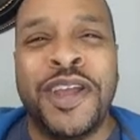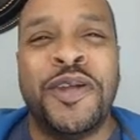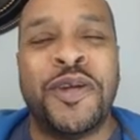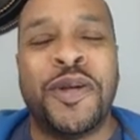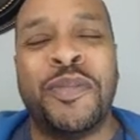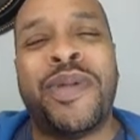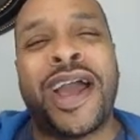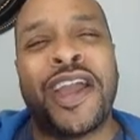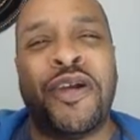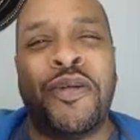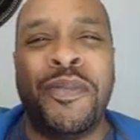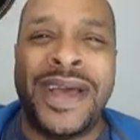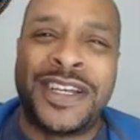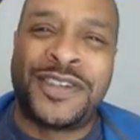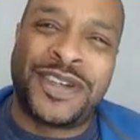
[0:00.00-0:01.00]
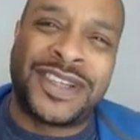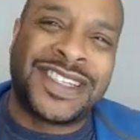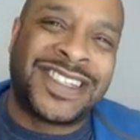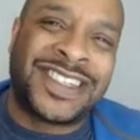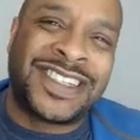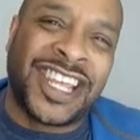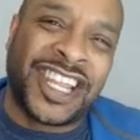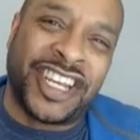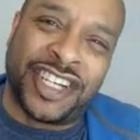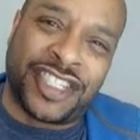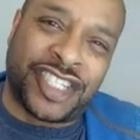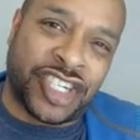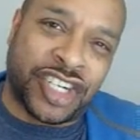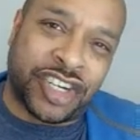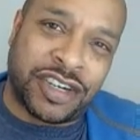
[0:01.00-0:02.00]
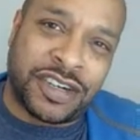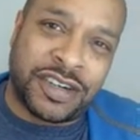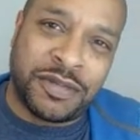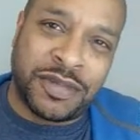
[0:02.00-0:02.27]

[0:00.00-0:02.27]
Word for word: your biometric signature,